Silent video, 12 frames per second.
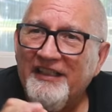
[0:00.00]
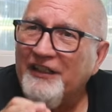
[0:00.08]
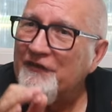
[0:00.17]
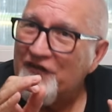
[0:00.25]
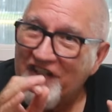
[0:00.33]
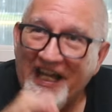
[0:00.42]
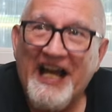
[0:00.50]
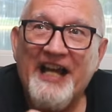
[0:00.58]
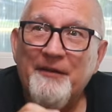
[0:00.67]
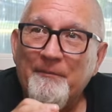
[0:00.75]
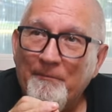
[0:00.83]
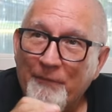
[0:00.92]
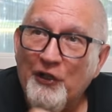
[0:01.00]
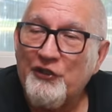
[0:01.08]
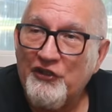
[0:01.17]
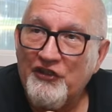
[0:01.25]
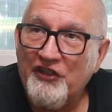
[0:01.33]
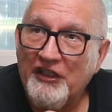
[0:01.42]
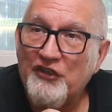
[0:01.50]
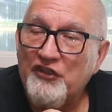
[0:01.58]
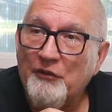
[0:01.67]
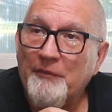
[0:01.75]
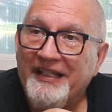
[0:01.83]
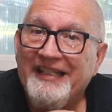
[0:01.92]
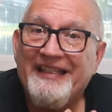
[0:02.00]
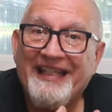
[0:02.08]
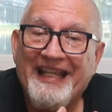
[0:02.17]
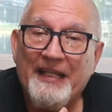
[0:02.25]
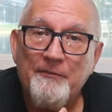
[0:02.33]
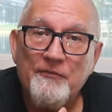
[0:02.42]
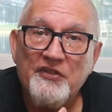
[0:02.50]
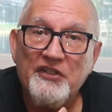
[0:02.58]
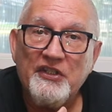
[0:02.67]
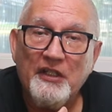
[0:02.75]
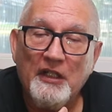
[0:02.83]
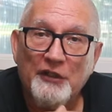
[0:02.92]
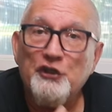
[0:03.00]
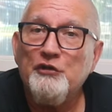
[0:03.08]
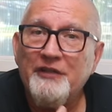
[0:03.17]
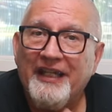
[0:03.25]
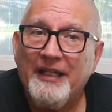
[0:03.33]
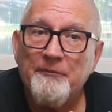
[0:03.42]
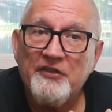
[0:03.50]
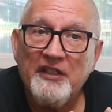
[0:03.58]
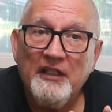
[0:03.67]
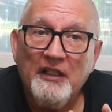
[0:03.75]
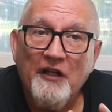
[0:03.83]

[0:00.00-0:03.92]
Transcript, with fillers: of not purchasing so many games, uh, new games,